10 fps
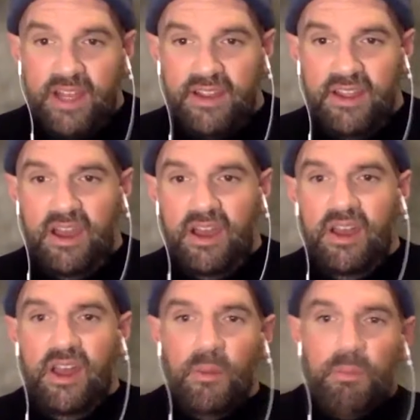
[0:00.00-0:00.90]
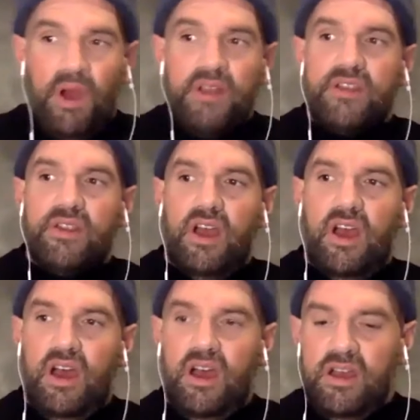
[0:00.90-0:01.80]
idea but
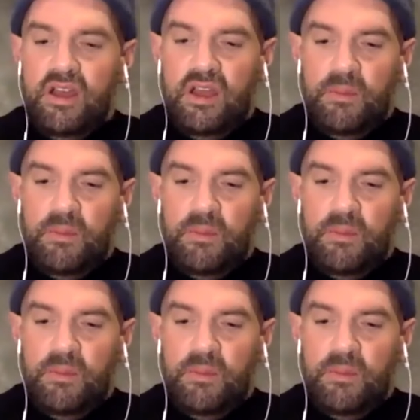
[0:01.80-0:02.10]
uh,